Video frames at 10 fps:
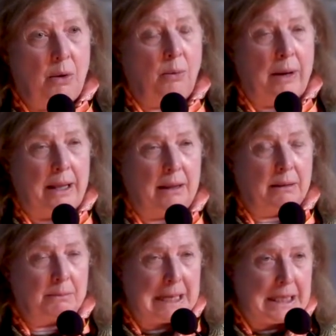
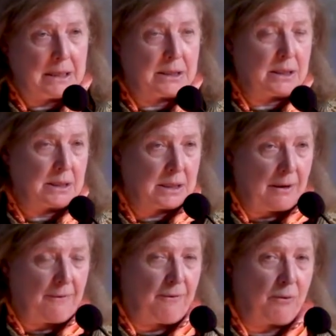with meats and
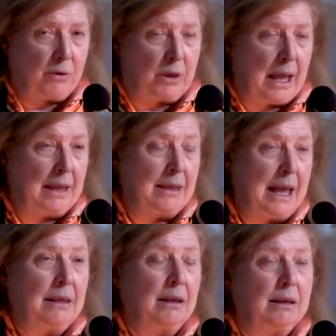so forth, and
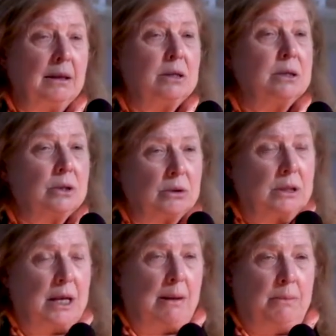then the dessert
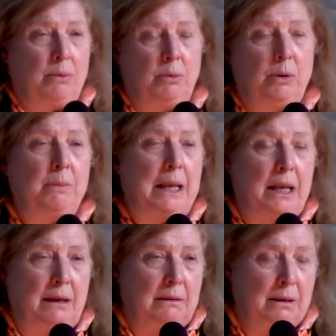table would
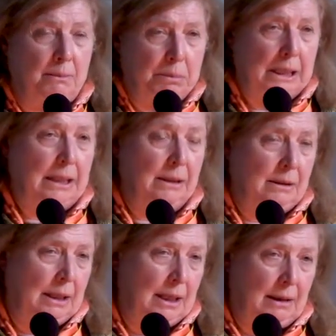be
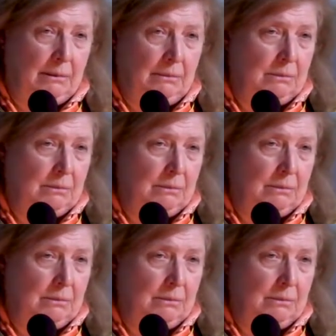completely